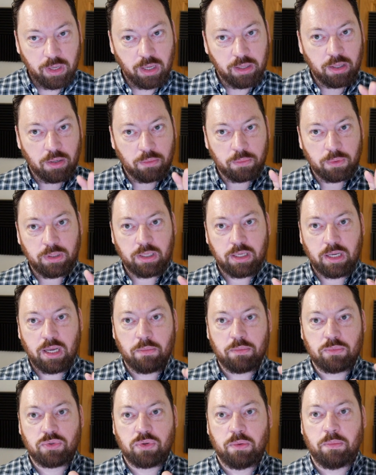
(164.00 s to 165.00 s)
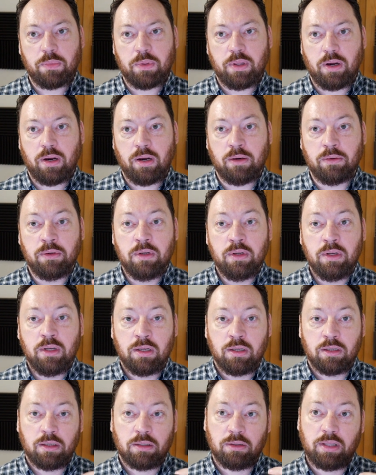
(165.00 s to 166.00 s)
And that really comes from their
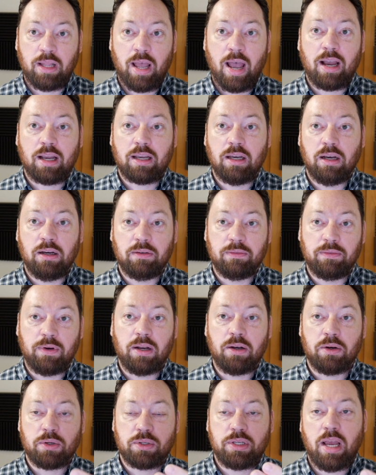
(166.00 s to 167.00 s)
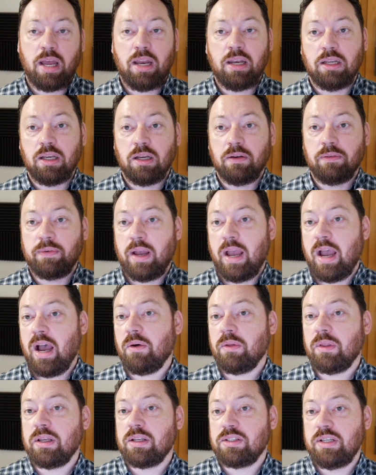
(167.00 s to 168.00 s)
lack of understanding of
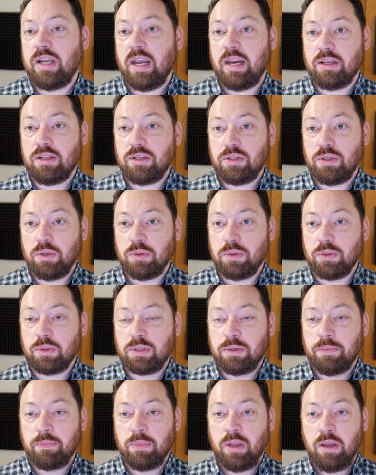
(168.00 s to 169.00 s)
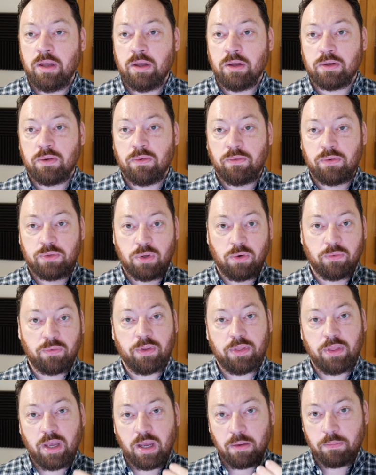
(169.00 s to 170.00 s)
how this data is used. So
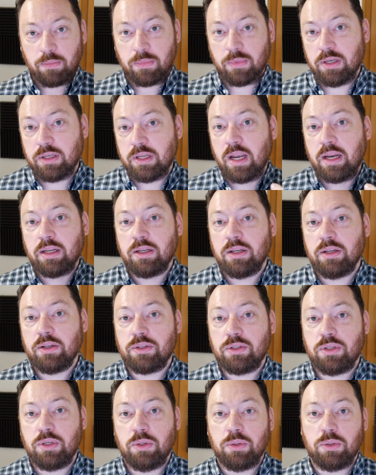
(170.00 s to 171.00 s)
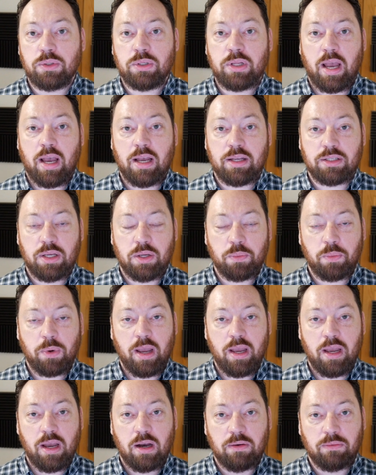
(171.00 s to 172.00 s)
for them, the data is used as a
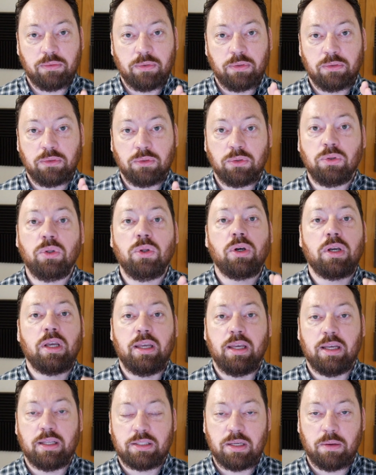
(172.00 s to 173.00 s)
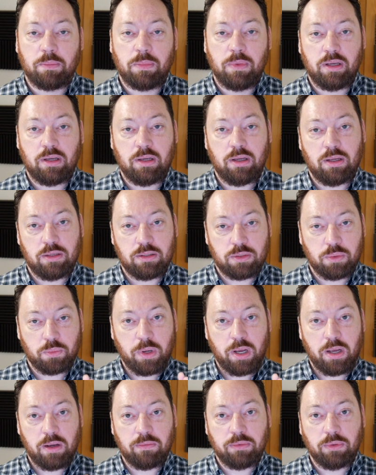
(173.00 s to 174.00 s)
way of looking at something, as a
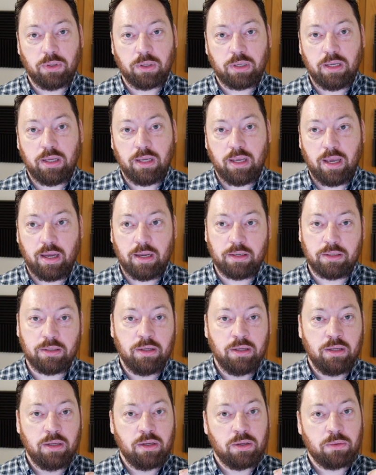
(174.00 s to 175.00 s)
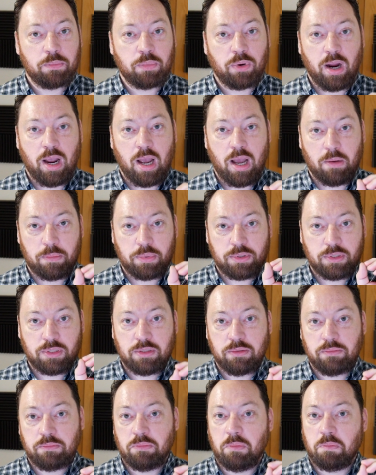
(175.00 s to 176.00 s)
way of looking at
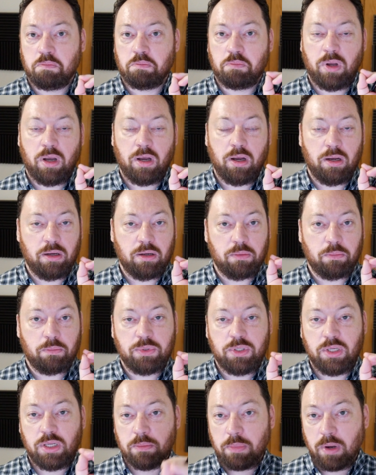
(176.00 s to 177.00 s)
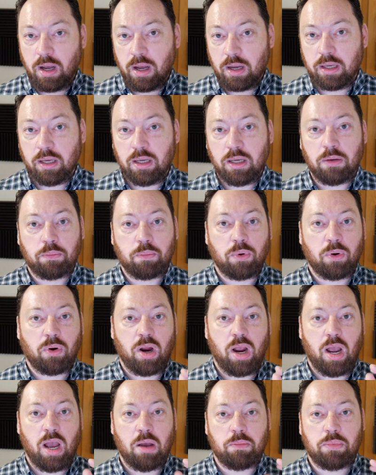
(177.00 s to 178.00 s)
perhaps debugging,
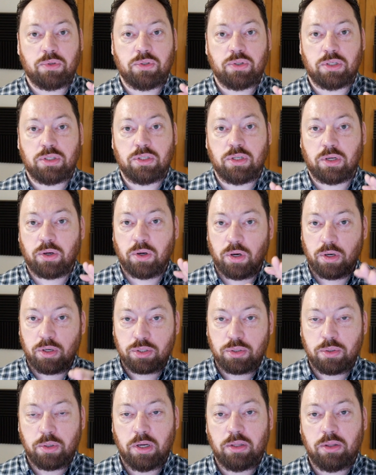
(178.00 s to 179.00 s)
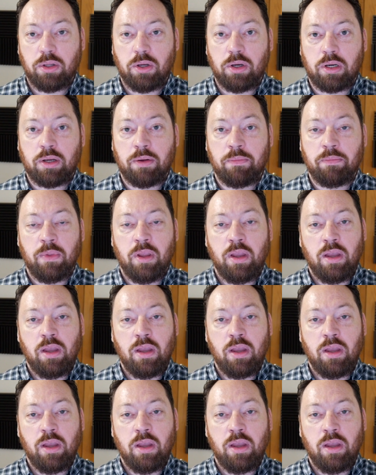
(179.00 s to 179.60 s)
perhaps just a cursory look,